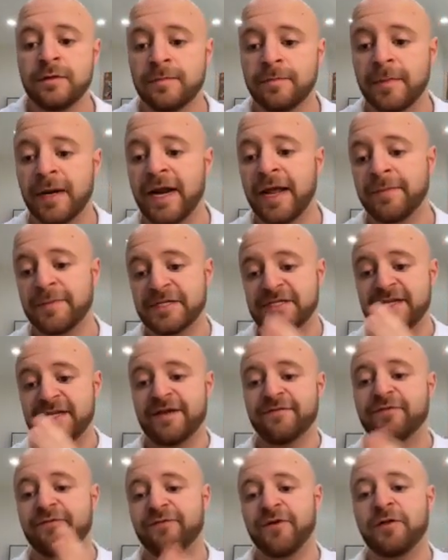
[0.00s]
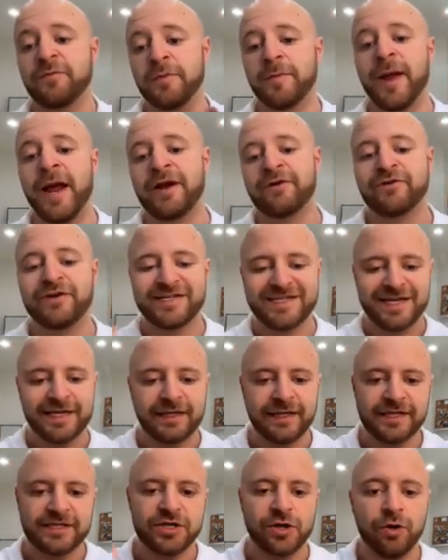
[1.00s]
My name is David Feldman-Makrias.
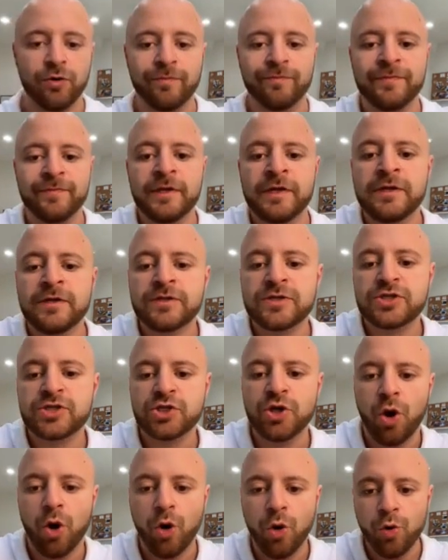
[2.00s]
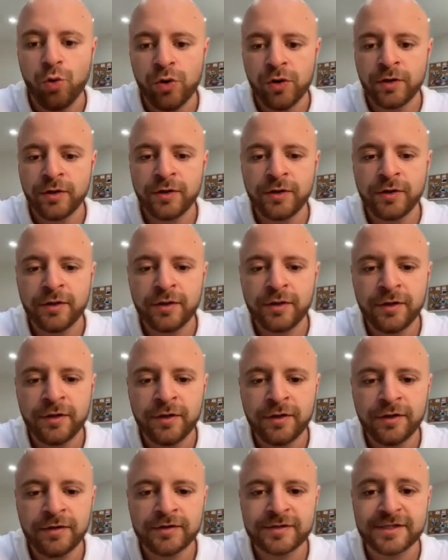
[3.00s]
Let's go. So
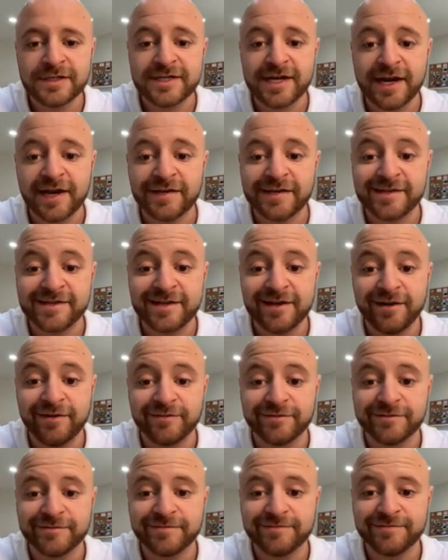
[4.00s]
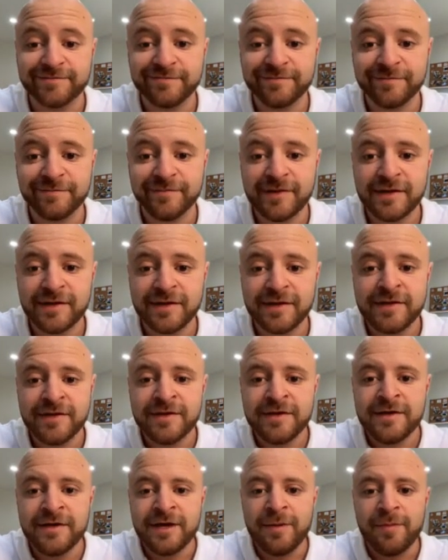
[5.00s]
it's exciting stuff.
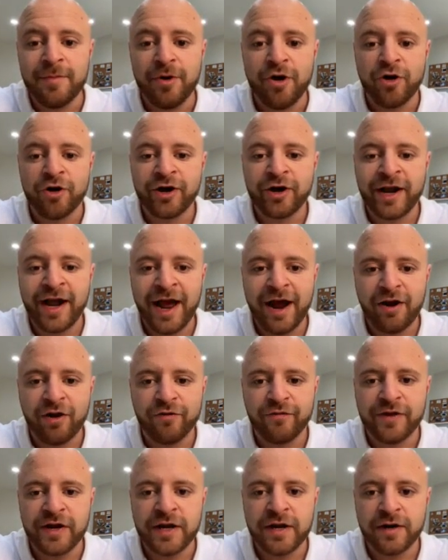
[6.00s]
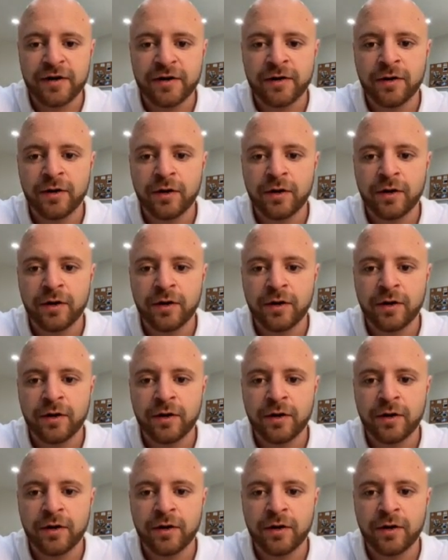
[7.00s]
Nerding out over here.